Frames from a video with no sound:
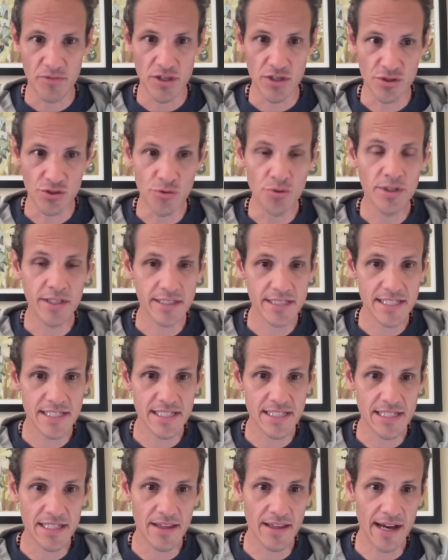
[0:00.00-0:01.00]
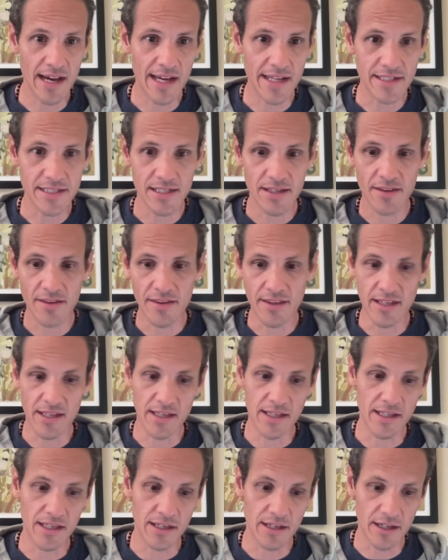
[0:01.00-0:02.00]
You can see that
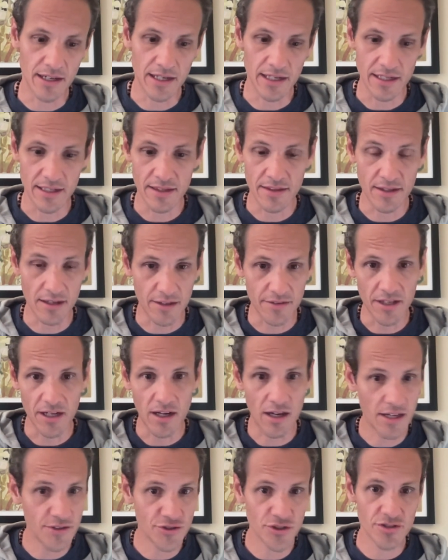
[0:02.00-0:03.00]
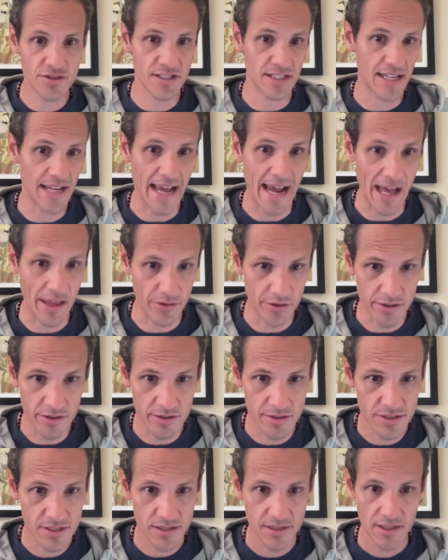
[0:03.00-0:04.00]
the hunters and
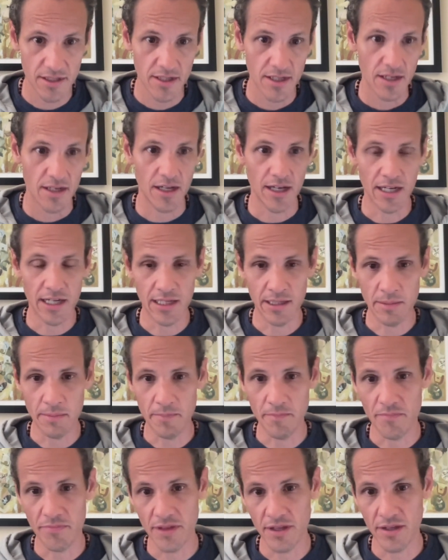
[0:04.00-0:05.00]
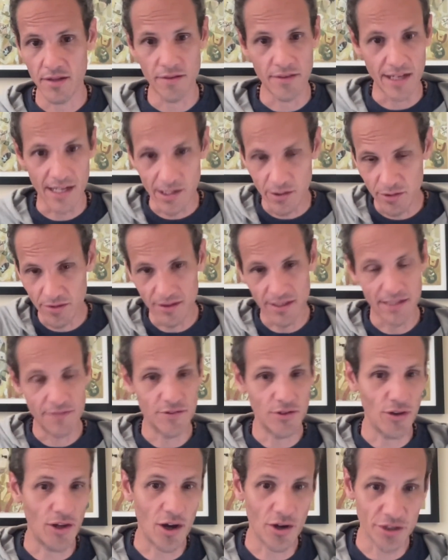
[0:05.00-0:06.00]
gatherers that lived
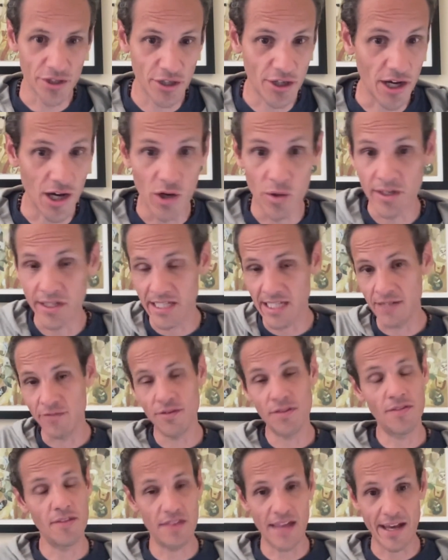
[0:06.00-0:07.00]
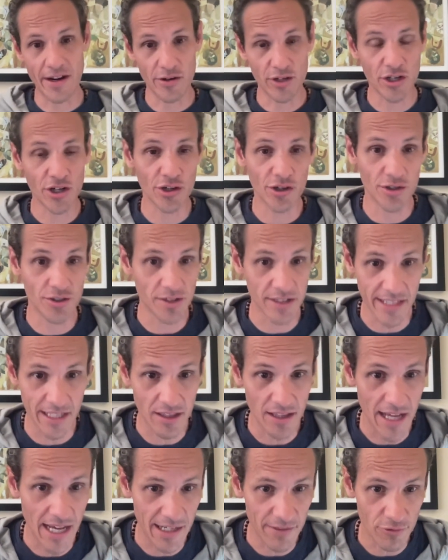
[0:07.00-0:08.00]
long ago, and even that are currently
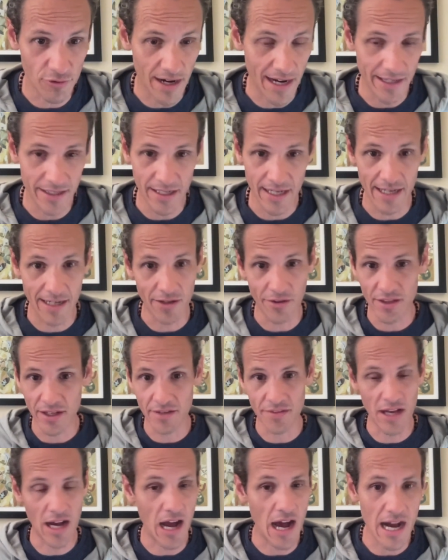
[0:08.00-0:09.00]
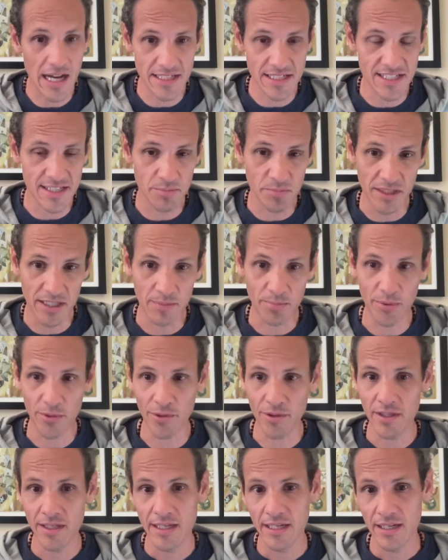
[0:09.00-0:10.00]
alive right now, the Hazda
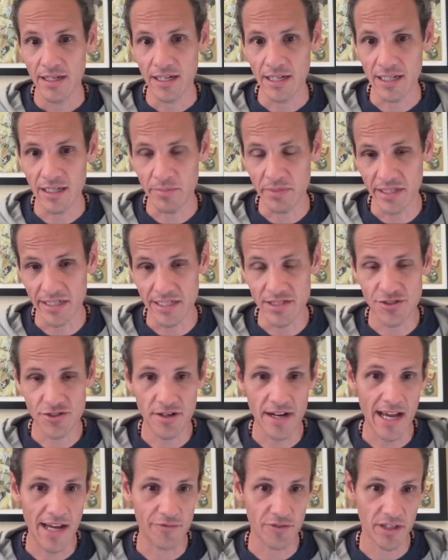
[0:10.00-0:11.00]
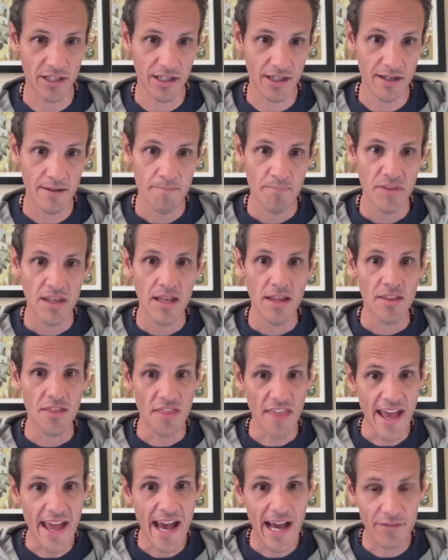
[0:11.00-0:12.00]
people in Eastern Africa,
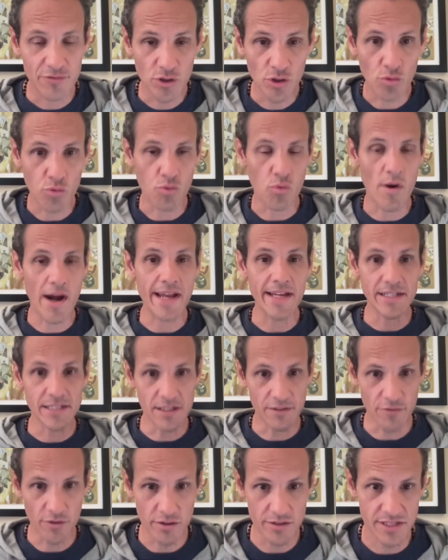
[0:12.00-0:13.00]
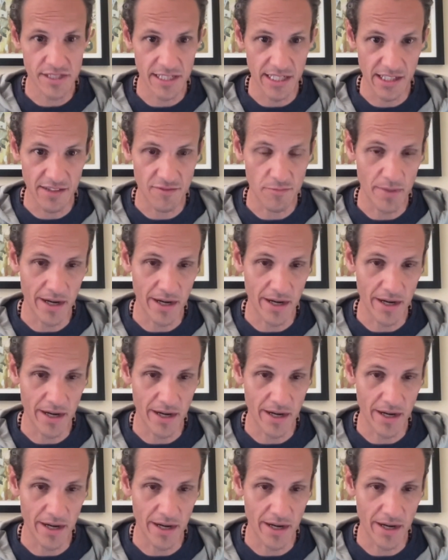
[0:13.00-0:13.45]
they have great diversity of